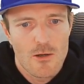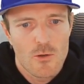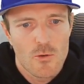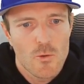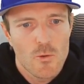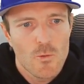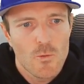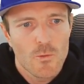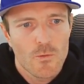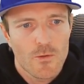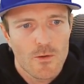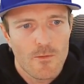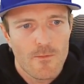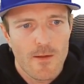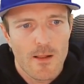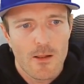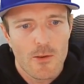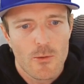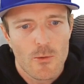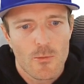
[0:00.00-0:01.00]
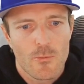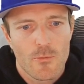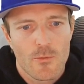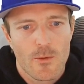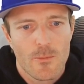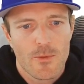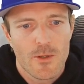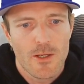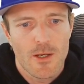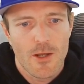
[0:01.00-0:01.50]
use the value
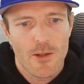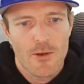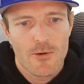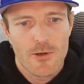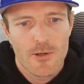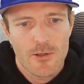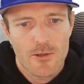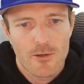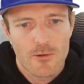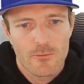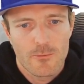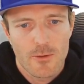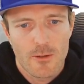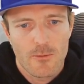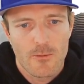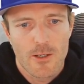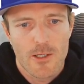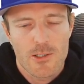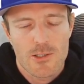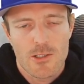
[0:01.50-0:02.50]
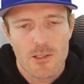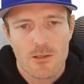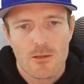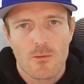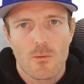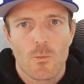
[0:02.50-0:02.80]
from the other configuration